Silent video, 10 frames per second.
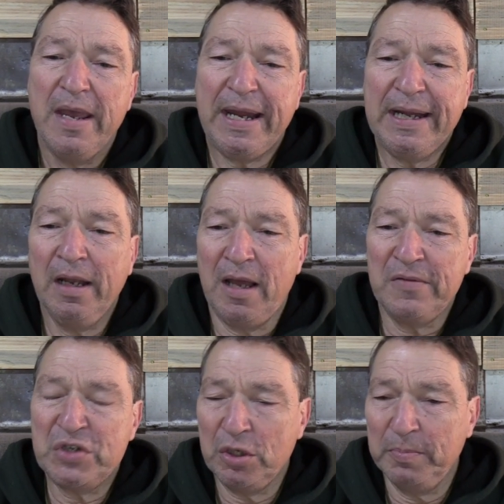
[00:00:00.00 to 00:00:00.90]
And He
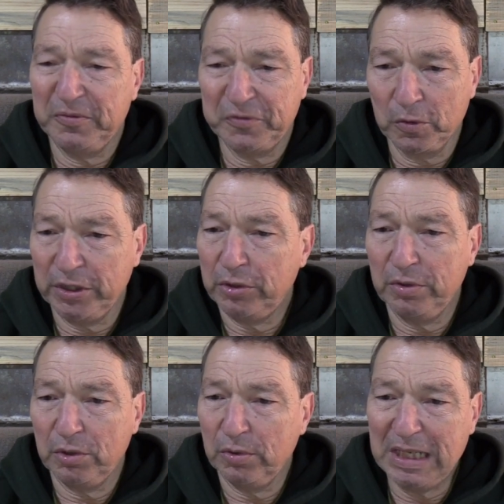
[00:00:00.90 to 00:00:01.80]
loves you before you
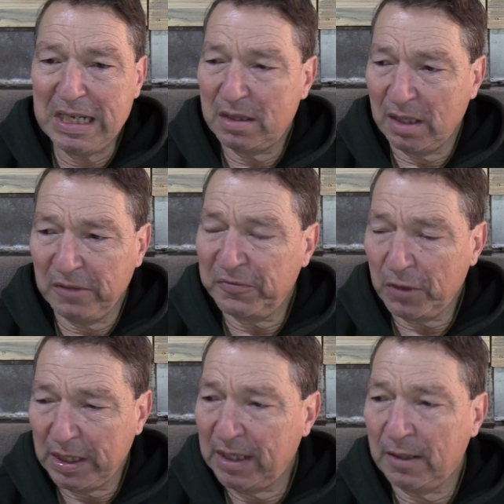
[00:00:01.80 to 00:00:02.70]
do anything
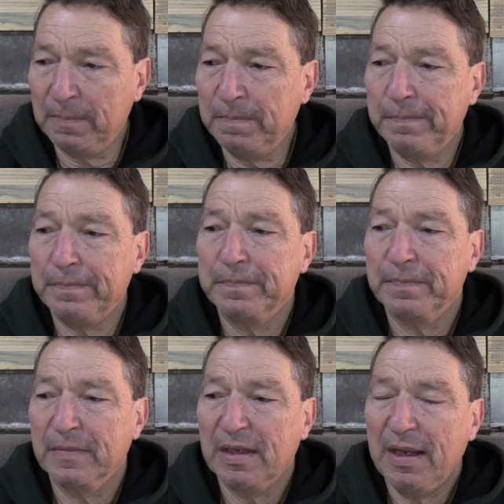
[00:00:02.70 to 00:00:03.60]
for Him.
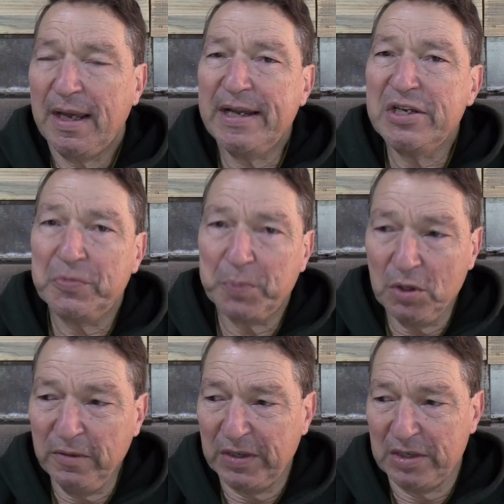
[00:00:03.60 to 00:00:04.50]
And He's
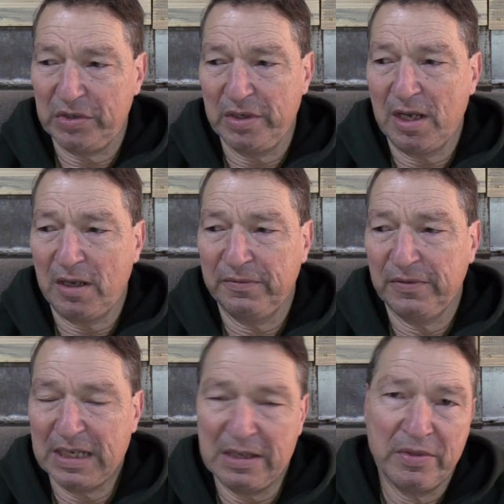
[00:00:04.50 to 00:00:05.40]
proven His
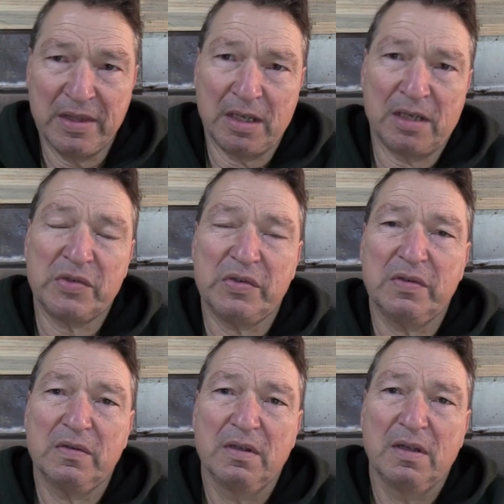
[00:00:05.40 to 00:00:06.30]
love in
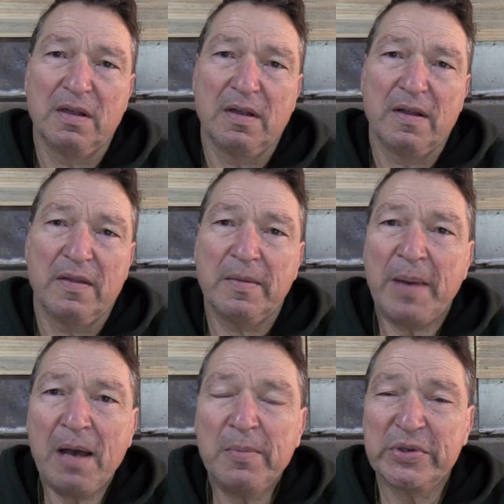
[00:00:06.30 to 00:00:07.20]
this. The
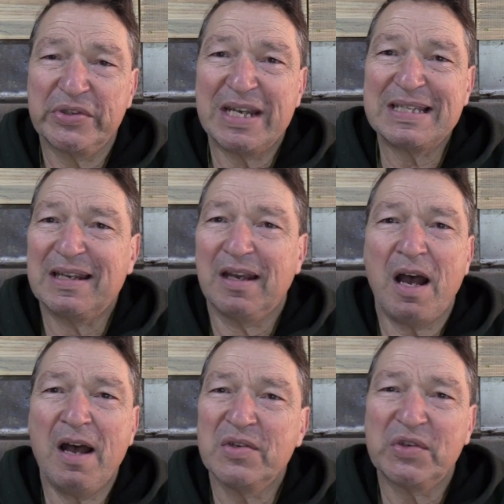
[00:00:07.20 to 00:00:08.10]
Bible says that
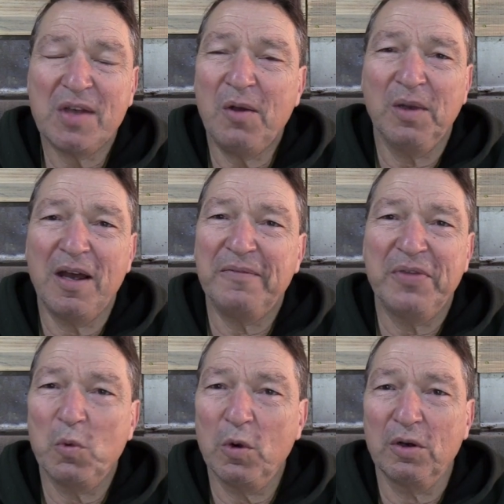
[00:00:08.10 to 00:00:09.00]
God so loved
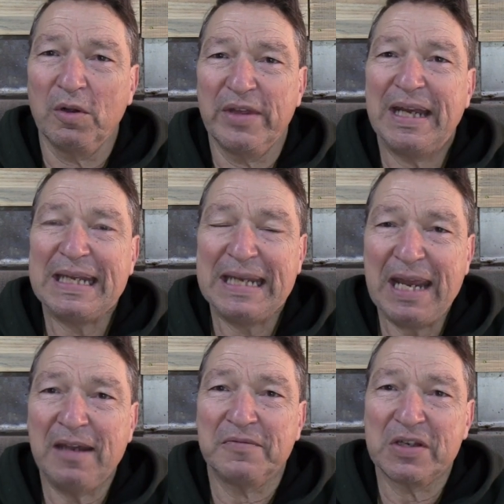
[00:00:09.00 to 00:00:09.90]
the world that He
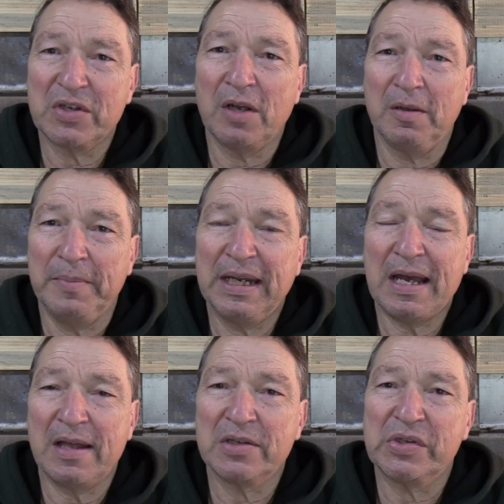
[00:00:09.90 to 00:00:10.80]
gave His only
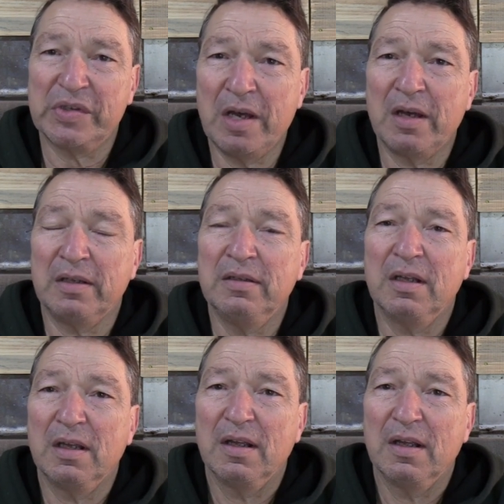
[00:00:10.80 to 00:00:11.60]
begotten Son,